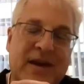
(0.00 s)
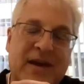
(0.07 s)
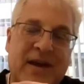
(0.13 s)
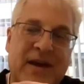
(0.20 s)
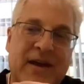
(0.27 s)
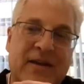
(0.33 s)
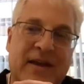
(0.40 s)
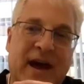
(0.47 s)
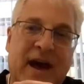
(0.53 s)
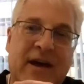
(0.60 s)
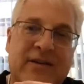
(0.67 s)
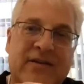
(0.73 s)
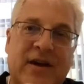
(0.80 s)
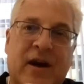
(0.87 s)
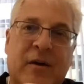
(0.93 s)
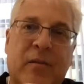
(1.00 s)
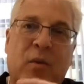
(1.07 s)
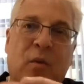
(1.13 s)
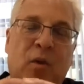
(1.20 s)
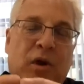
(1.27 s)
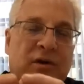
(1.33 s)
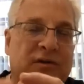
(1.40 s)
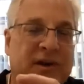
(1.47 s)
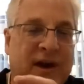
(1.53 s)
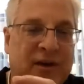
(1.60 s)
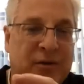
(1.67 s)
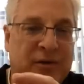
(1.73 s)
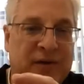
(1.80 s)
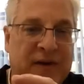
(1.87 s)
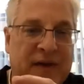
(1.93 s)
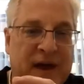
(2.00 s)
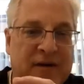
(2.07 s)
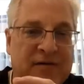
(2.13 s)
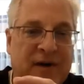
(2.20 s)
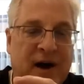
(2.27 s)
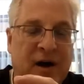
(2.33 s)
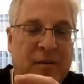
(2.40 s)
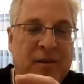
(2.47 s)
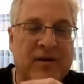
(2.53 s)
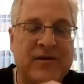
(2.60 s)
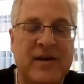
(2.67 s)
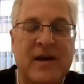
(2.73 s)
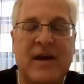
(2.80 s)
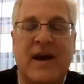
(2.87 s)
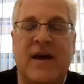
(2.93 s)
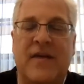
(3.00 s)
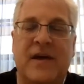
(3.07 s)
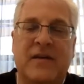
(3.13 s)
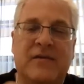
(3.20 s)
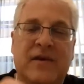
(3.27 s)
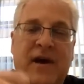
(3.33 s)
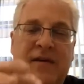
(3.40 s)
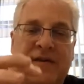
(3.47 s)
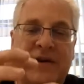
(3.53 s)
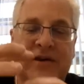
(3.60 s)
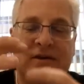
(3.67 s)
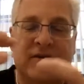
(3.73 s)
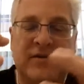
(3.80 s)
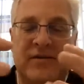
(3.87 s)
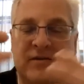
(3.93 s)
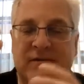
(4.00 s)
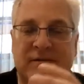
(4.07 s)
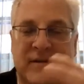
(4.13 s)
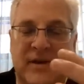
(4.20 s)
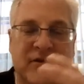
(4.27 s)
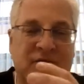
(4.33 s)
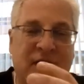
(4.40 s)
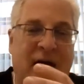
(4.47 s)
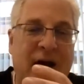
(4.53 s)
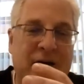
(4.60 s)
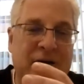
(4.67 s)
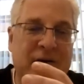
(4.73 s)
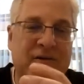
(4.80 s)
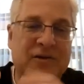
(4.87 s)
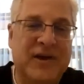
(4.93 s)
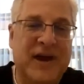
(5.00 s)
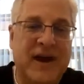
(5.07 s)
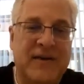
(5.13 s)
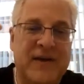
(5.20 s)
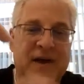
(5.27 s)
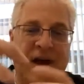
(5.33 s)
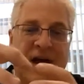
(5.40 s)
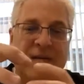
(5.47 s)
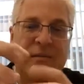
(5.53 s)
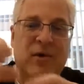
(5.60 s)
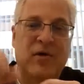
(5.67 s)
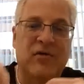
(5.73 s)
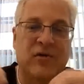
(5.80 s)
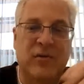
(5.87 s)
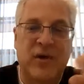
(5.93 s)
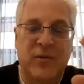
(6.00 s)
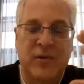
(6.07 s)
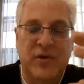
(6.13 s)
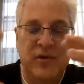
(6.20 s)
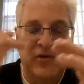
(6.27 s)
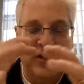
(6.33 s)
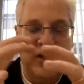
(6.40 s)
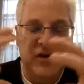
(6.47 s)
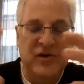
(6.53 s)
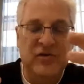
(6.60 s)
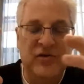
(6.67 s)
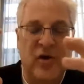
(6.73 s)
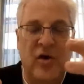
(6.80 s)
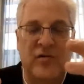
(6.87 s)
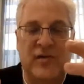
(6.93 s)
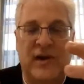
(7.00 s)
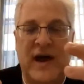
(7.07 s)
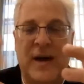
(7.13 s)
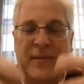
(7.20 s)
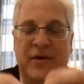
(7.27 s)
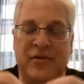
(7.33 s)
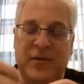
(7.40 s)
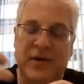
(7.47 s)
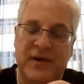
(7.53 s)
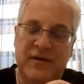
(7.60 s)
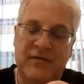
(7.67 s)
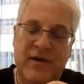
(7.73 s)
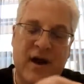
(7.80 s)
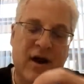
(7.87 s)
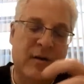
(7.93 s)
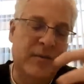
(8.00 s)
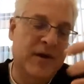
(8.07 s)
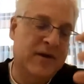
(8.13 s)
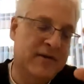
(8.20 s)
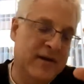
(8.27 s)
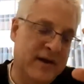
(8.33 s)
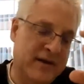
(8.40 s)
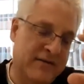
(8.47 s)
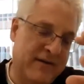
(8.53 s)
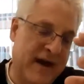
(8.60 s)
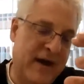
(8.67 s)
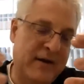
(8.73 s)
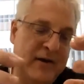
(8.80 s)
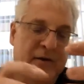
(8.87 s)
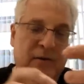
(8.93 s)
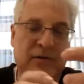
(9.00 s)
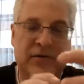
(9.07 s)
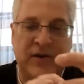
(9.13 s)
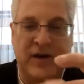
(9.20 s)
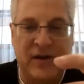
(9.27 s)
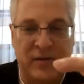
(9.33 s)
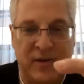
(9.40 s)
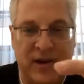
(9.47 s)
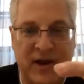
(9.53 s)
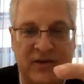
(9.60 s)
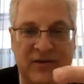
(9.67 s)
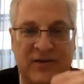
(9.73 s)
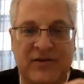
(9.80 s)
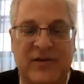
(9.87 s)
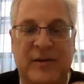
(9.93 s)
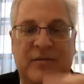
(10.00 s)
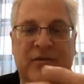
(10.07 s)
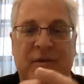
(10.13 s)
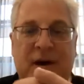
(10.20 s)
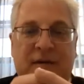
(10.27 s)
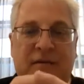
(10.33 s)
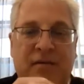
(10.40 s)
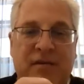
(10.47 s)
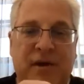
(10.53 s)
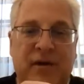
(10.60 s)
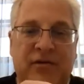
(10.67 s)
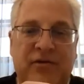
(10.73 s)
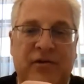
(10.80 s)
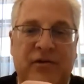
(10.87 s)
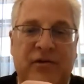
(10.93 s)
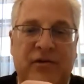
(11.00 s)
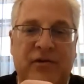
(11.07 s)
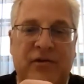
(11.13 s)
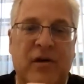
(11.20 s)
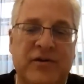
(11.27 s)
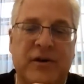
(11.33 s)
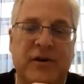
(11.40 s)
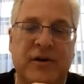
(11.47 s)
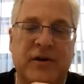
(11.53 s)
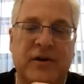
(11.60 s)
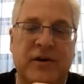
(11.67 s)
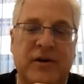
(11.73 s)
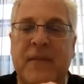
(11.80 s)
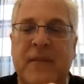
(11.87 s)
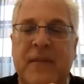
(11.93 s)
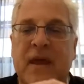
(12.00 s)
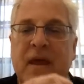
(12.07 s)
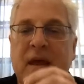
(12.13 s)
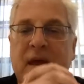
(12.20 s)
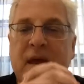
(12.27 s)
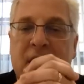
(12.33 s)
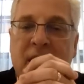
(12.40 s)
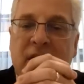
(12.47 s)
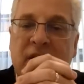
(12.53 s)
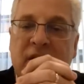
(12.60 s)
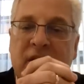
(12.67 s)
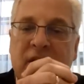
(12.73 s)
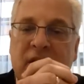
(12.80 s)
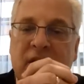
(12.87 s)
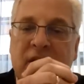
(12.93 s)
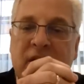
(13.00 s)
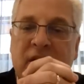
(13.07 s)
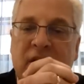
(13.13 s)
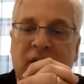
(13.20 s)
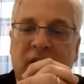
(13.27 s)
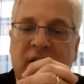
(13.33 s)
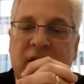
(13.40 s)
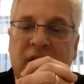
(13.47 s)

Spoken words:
that work together within that environment, and then you've got these values again that kind of merge. And when there's a huge overlap between the environment and the values and the relationships, you have a very strong culture. So